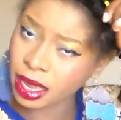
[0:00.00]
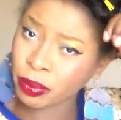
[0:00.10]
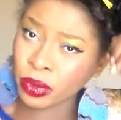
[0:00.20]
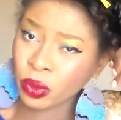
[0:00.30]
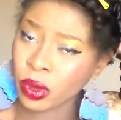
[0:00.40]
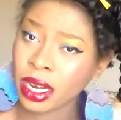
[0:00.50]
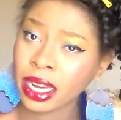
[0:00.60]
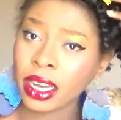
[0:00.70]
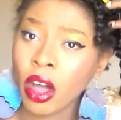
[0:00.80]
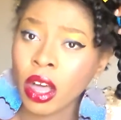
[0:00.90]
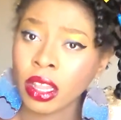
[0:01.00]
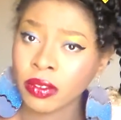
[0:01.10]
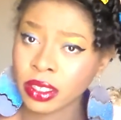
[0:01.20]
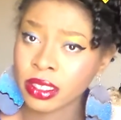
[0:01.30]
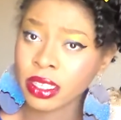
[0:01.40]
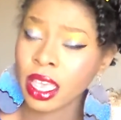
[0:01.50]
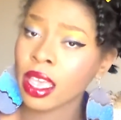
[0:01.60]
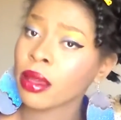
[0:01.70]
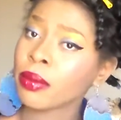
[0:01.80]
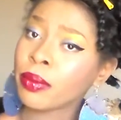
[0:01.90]
I put water in all of this
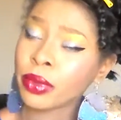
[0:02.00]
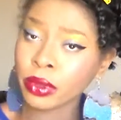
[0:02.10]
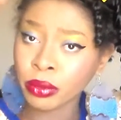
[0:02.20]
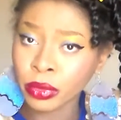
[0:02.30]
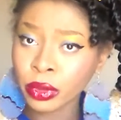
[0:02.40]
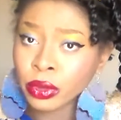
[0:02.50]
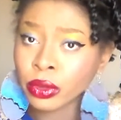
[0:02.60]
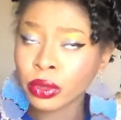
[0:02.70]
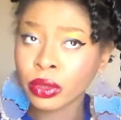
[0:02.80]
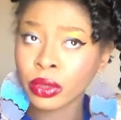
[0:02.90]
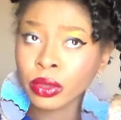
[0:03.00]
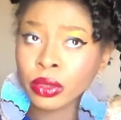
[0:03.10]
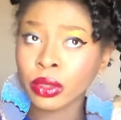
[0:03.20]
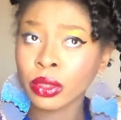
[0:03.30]
hair, put mousse.